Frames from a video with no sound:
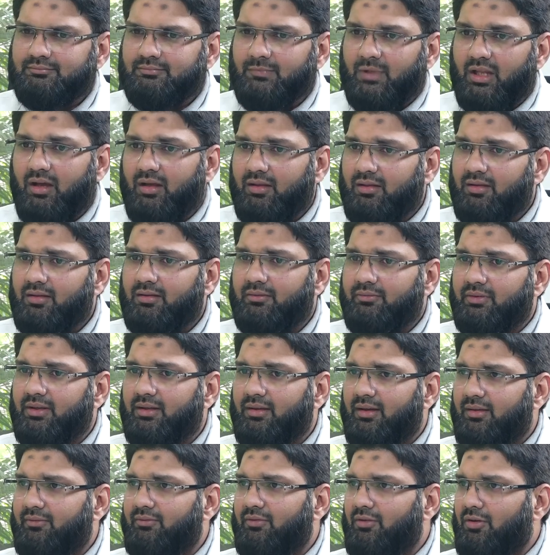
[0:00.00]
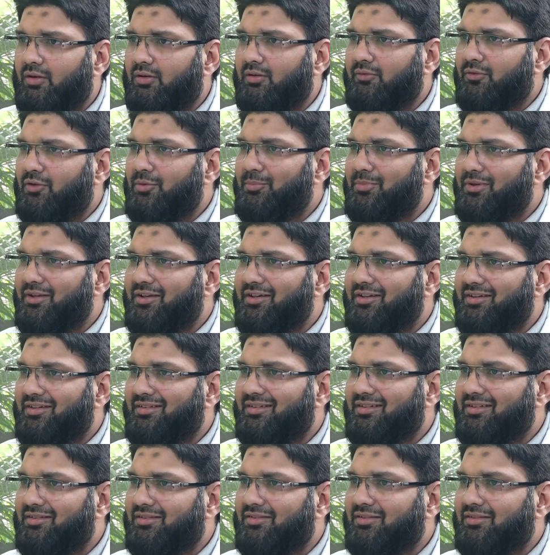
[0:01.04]
Yeah, we have lot of
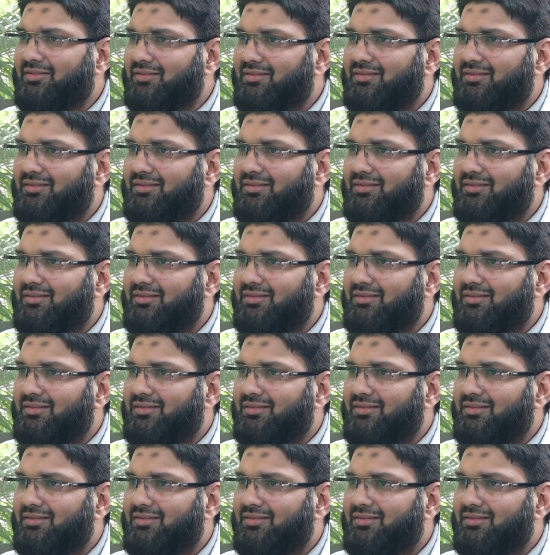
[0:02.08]
complicated cases.